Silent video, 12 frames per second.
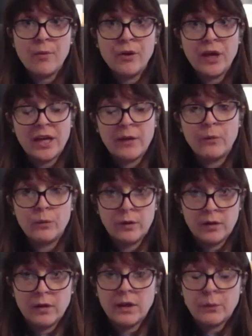
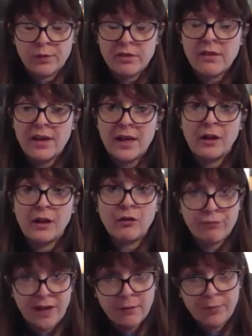it was
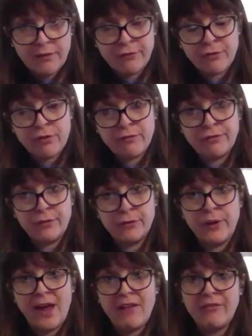incredibly fossil fuel
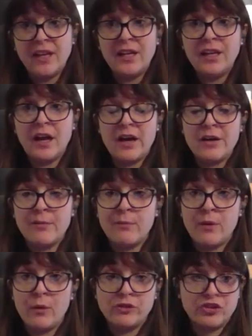heavy,
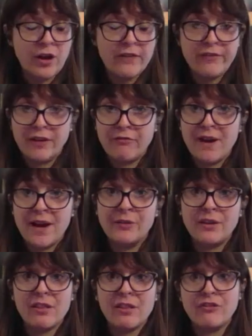driving around,
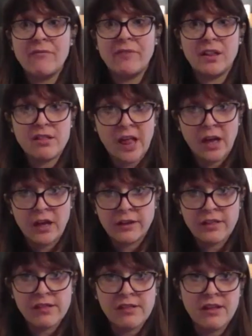it's a traveling
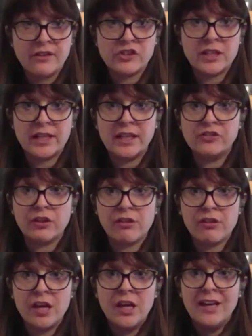circus, essentially just
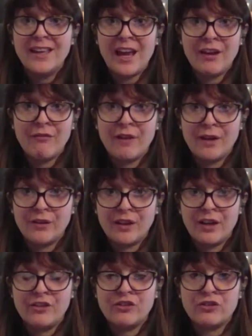getting around the
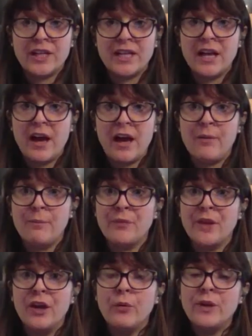country.
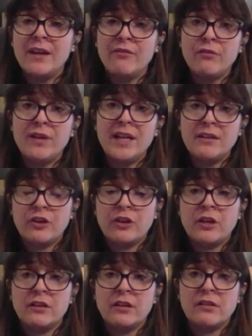We never really took
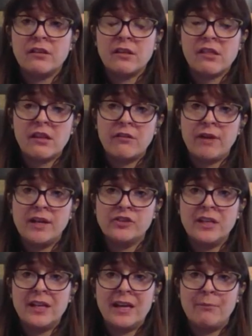into consideration
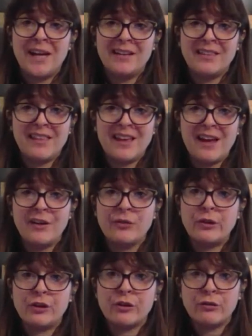the impact that had on
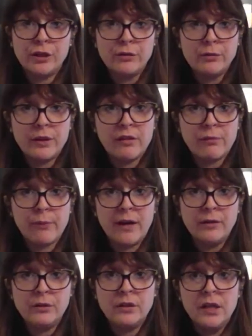our crew as
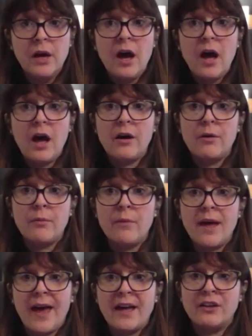well,
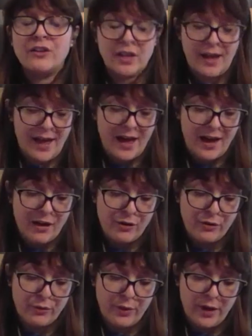and
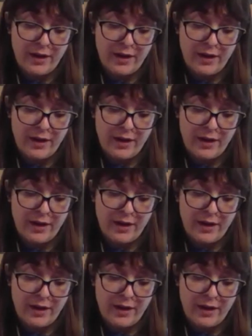how